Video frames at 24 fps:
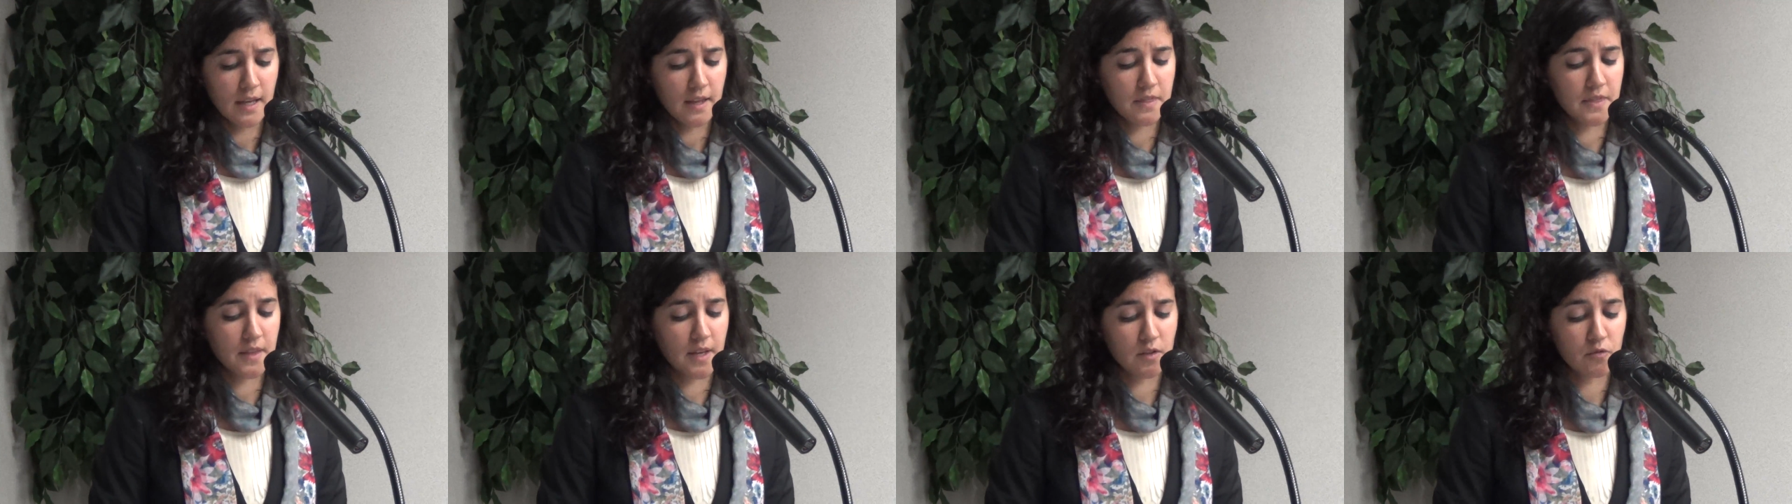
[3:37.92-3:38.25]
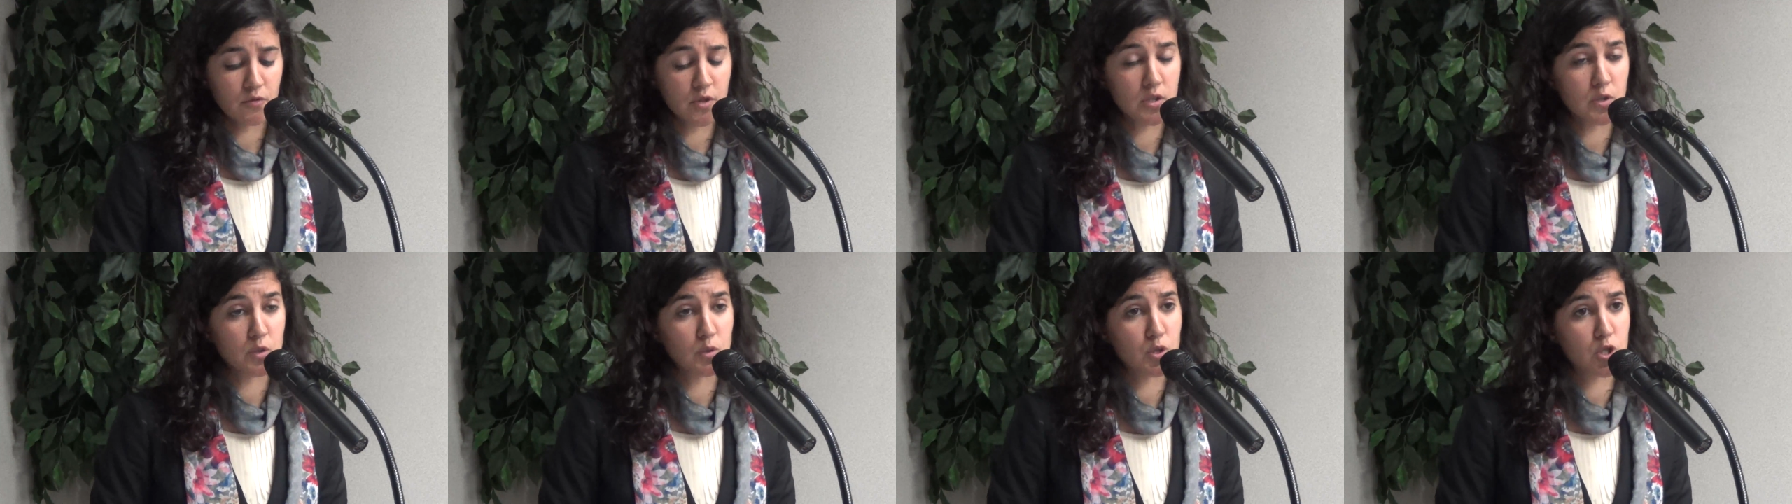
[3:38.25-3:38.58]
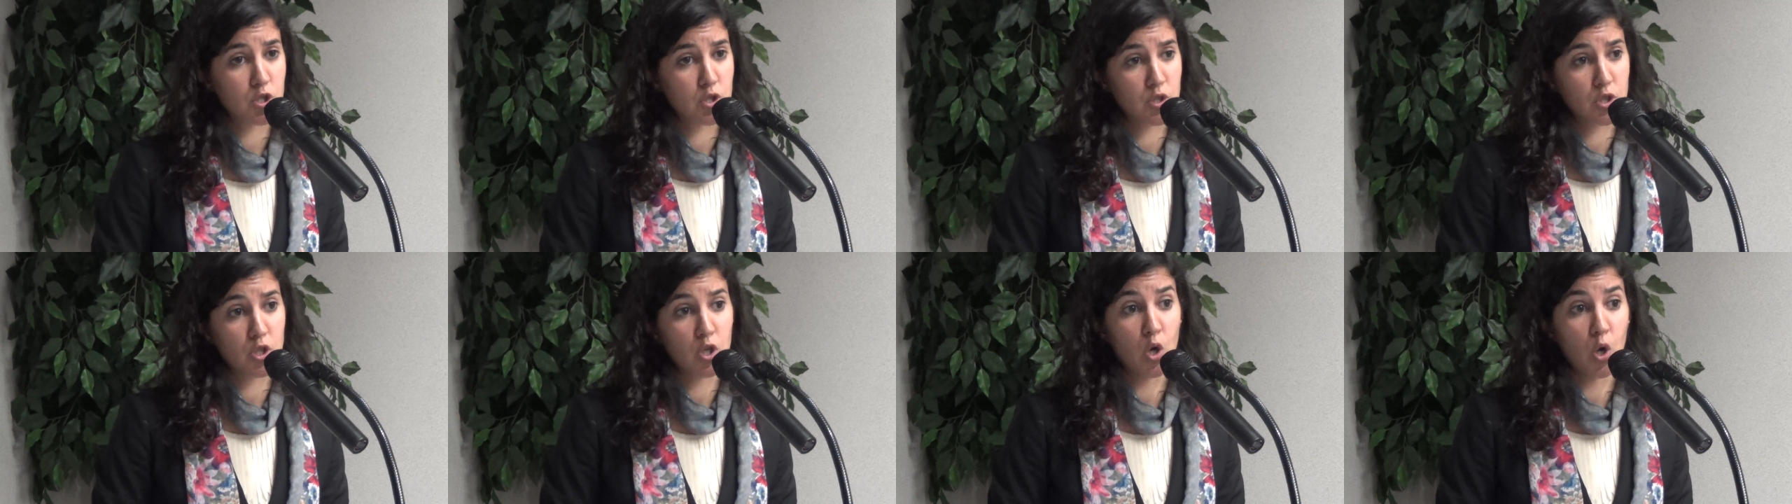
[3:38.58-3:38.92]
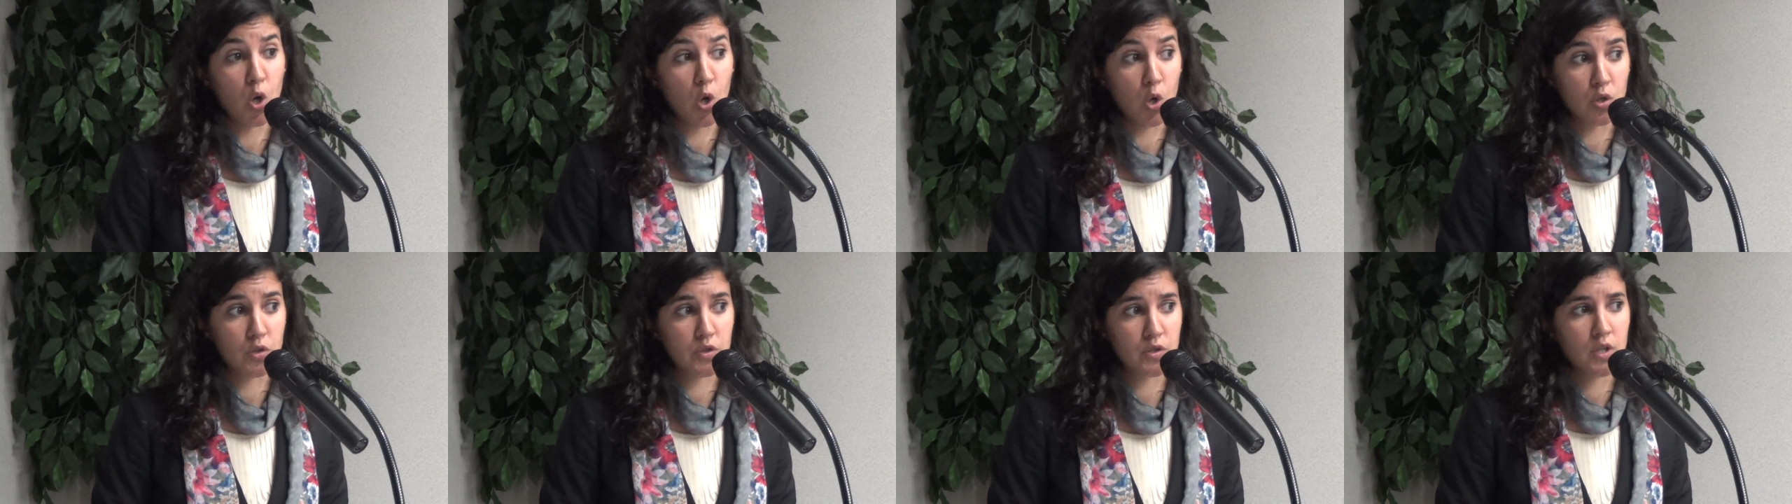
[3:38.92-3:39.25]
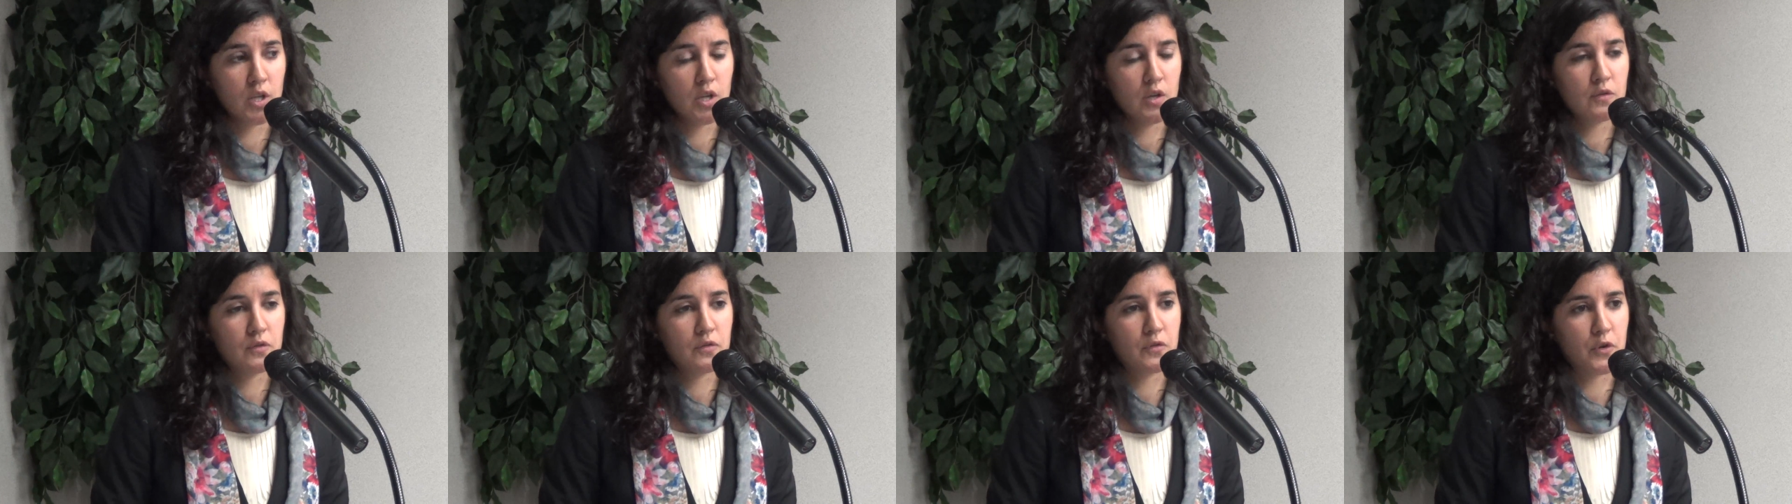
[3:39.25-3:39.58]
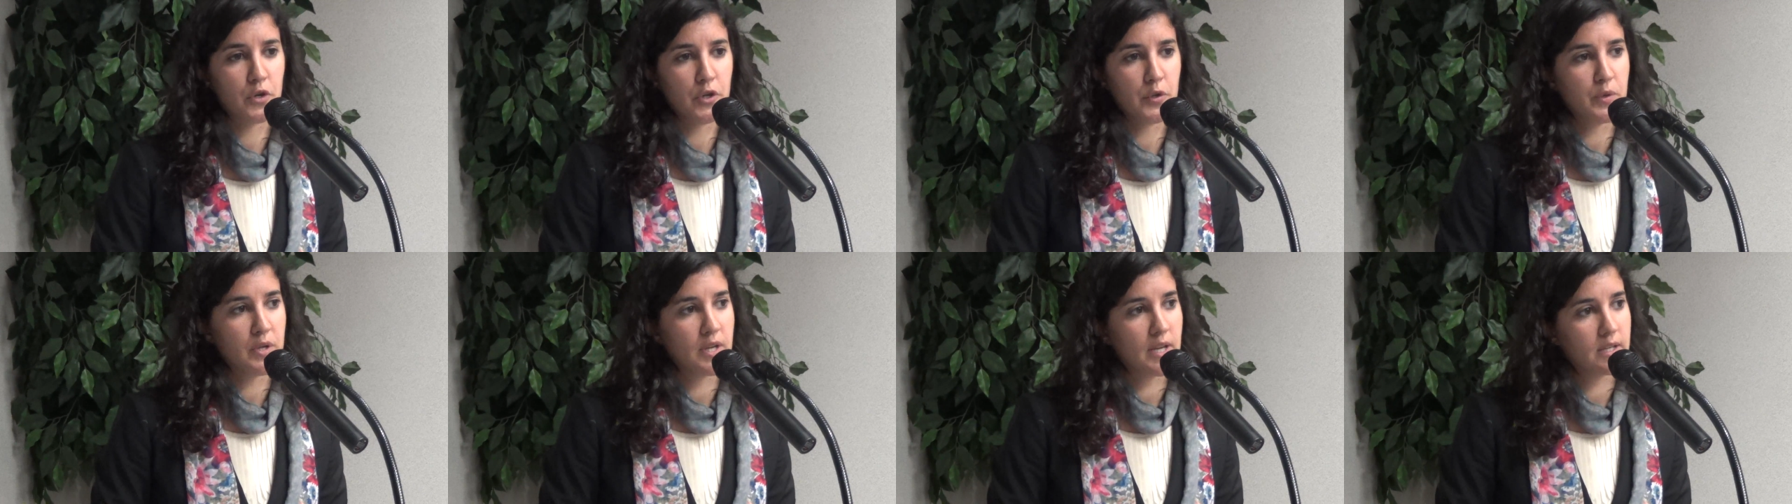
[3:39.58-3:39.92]
That resolution called
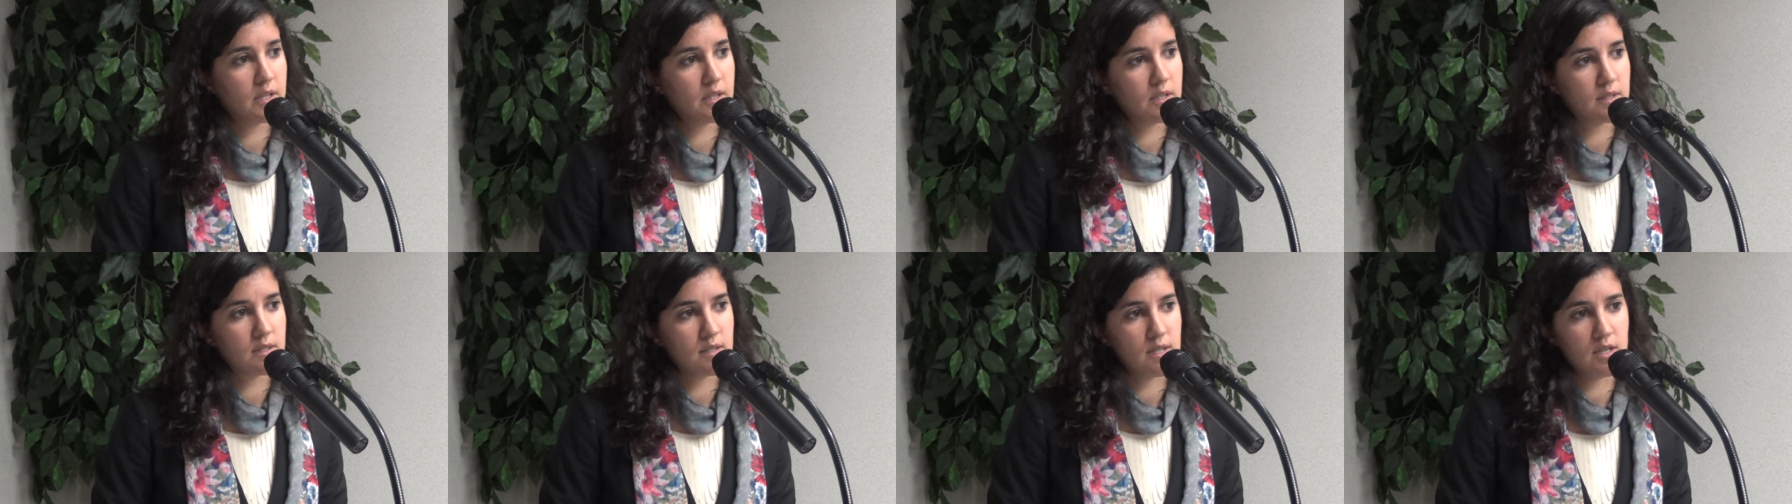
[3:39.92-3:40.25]
for United